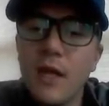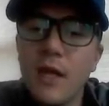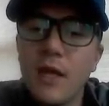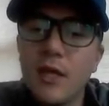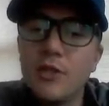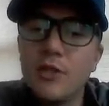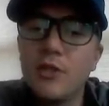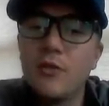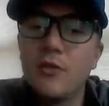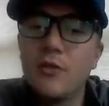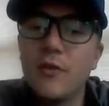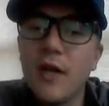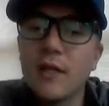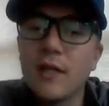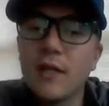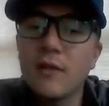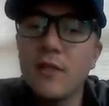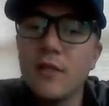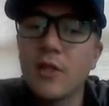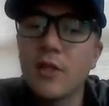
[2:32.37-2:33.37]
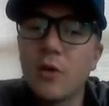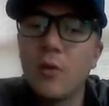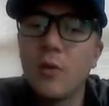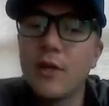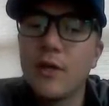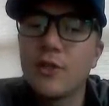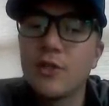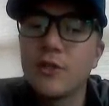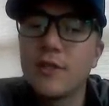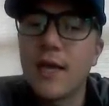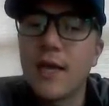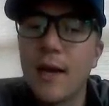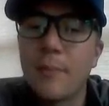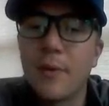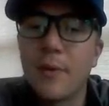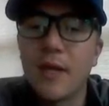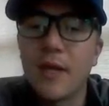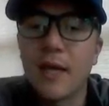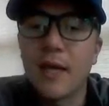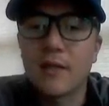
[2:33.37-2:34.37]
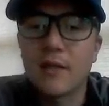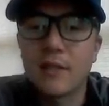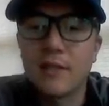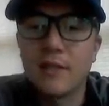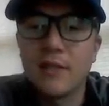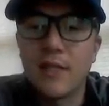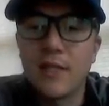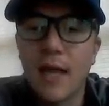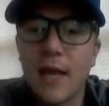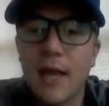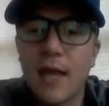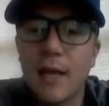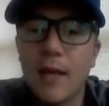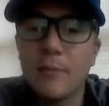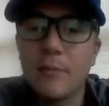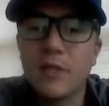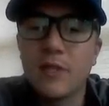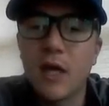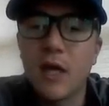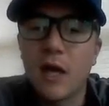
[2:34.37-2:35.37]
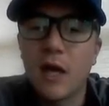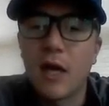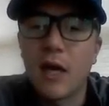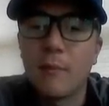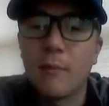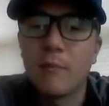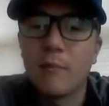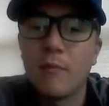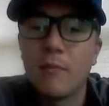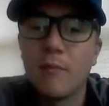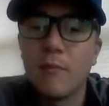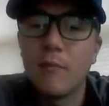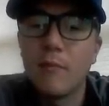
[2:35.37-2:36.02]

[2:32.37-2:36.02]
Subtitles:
is you've got these equations happening at the same time.